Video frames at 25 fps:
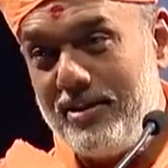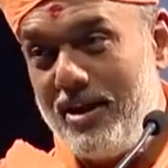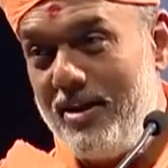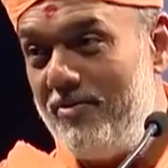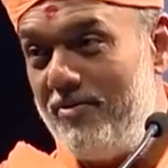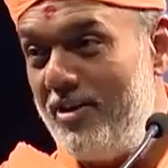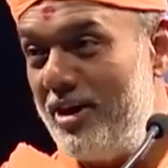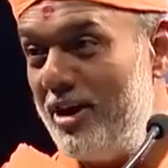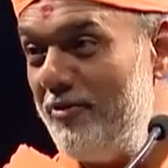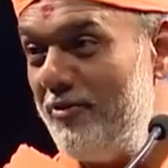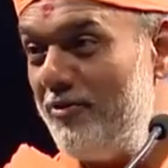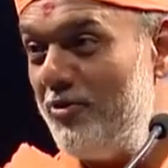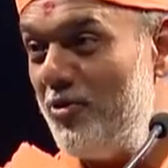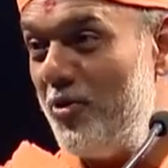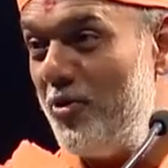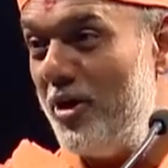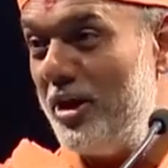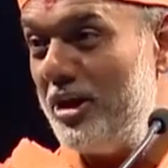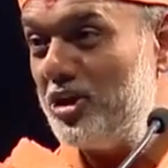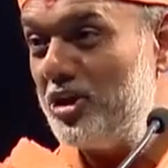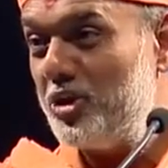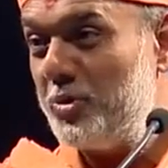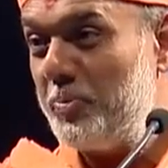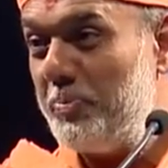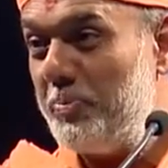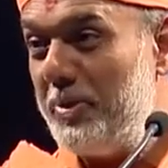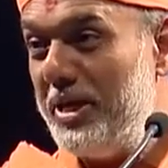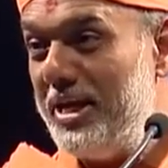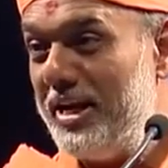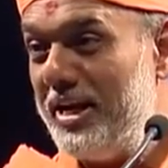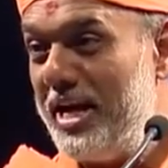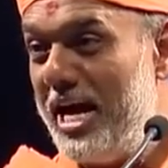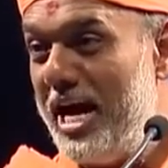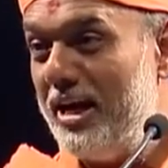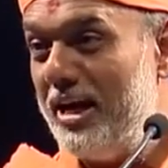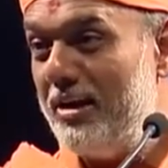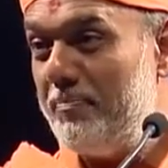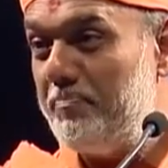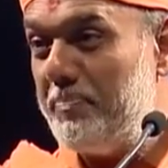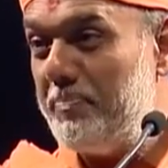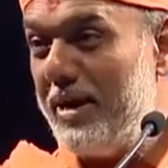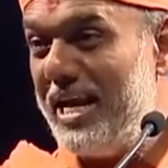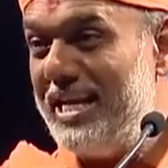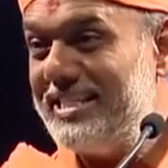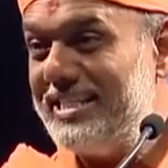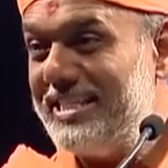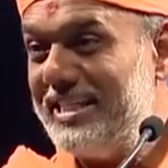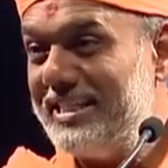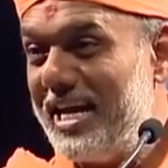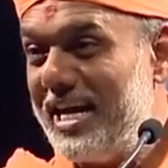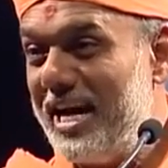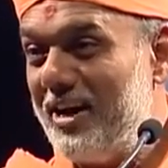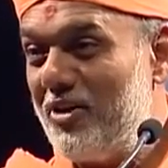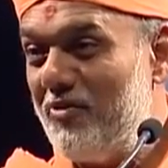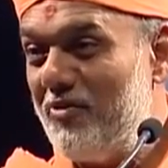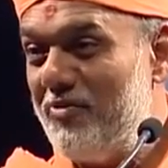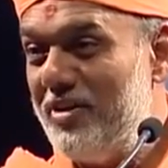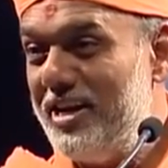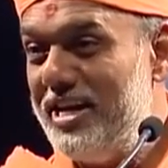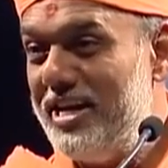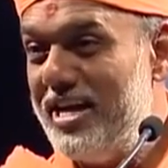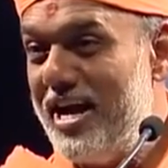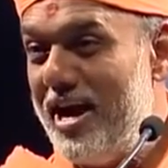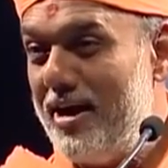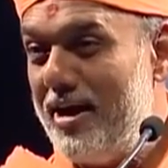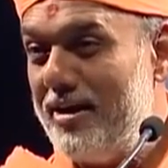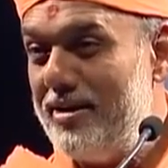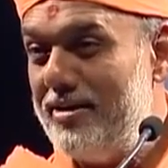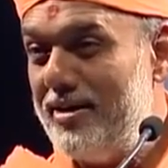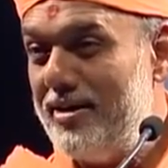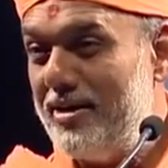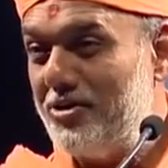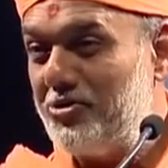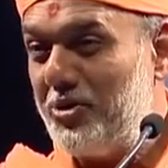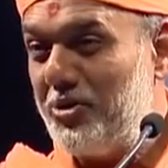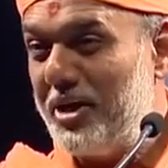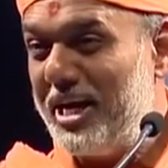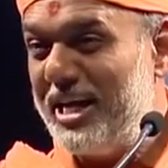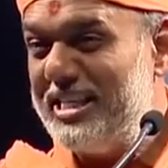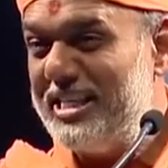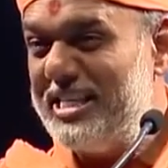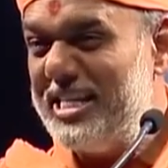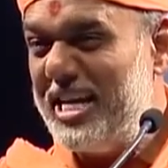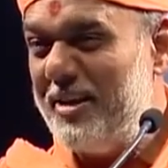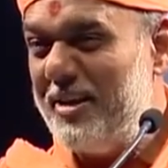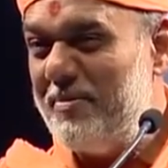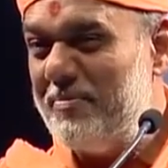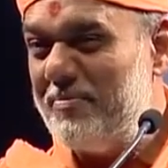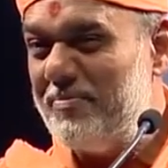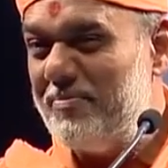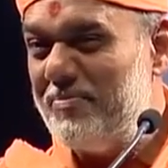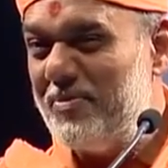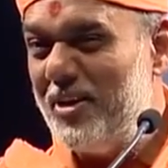Even if you are a spearhead pace attack of India, Indian cricket team.